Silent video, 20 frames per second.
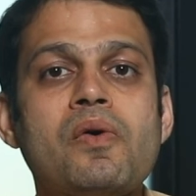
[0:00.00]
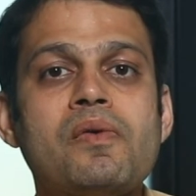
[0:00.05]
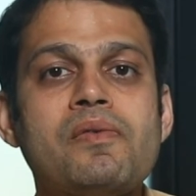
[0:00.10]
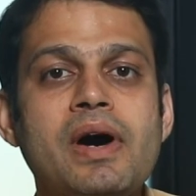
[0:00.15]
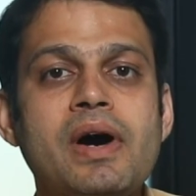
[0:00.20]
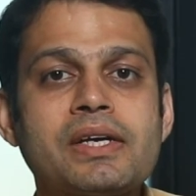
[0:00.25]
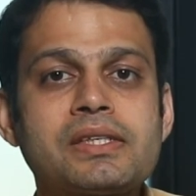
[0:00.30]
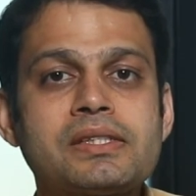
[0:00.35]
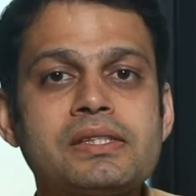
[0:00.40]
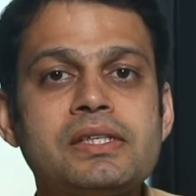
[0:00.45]

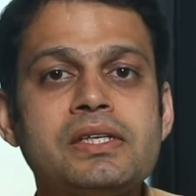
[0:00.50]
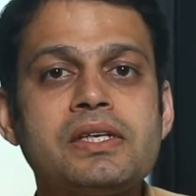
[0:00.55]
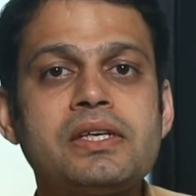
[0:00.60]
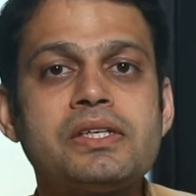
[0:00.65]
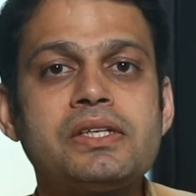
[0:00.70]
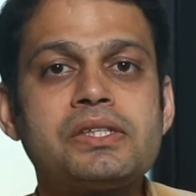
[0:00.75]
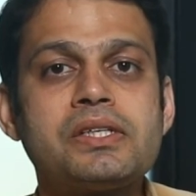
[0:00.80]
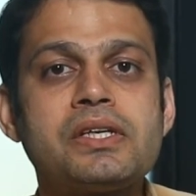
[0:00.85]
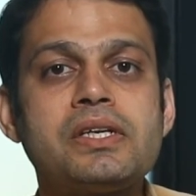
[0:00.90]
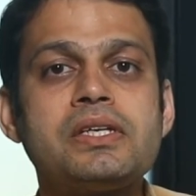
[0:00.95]

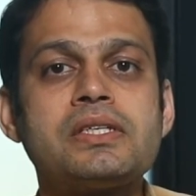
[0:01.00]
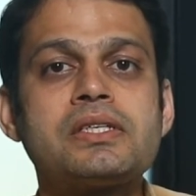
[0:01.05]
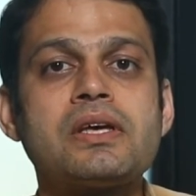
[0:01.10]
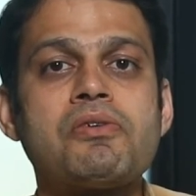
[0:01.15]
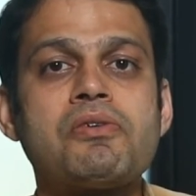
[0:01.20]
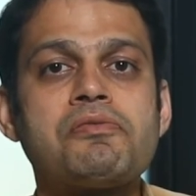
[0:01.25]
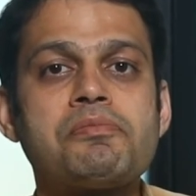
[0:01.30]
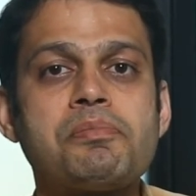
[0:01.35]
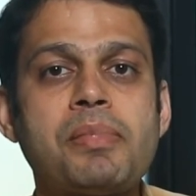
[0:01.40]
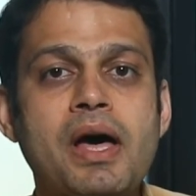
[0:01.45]
vaccination is of
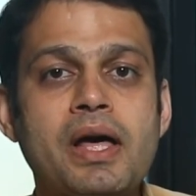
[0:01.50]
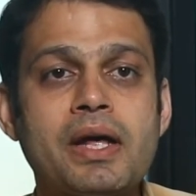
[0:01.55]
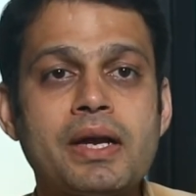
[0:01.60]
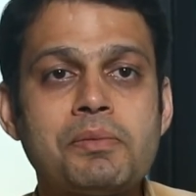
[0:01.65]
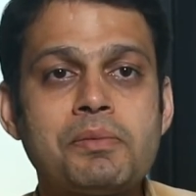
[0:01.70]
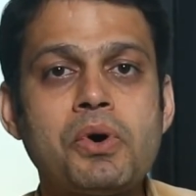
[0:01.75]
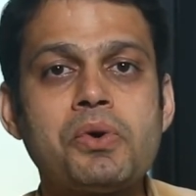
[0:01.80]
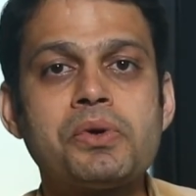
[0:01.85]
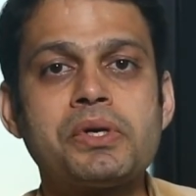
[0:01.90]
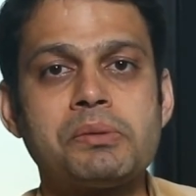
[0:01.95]

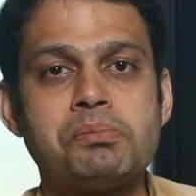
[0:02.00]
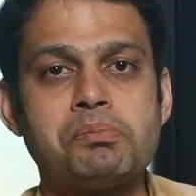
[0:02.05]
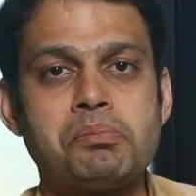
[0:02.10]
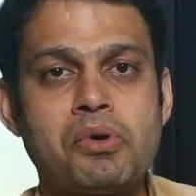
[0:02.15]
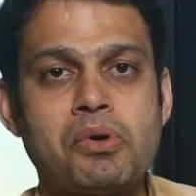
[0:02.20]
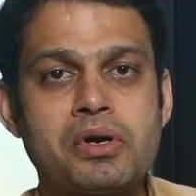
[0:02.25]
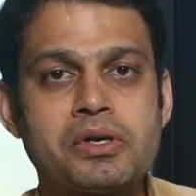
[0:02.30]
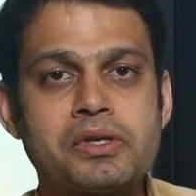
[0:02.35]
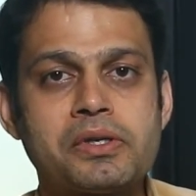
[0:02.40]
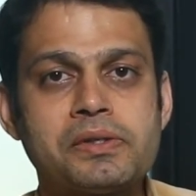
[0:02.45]
paramount
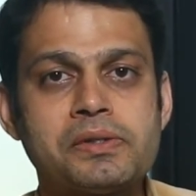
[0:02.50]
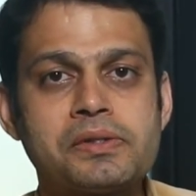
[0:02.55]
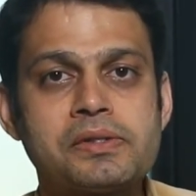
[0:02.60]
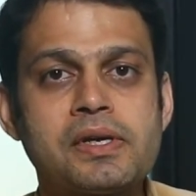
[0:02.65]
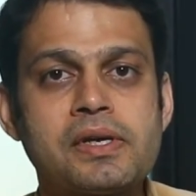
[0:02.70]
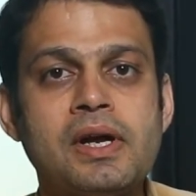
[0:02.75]
importance.